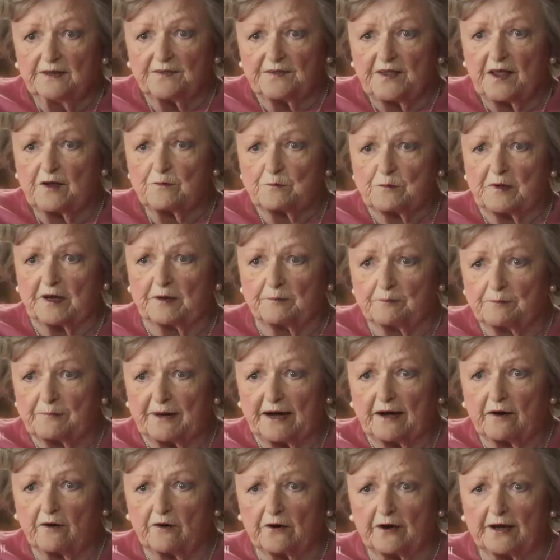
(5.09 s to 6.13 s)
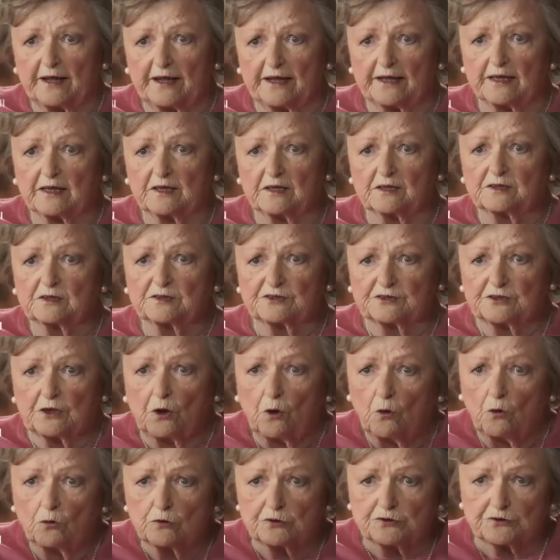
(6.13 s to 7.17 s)
They've been burying
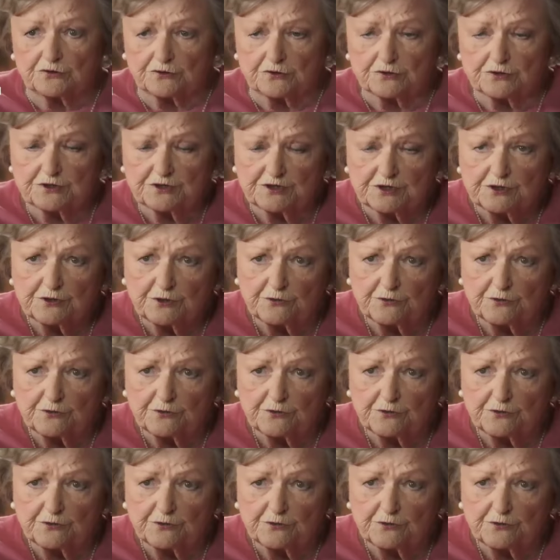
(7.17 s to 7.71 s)
soldiers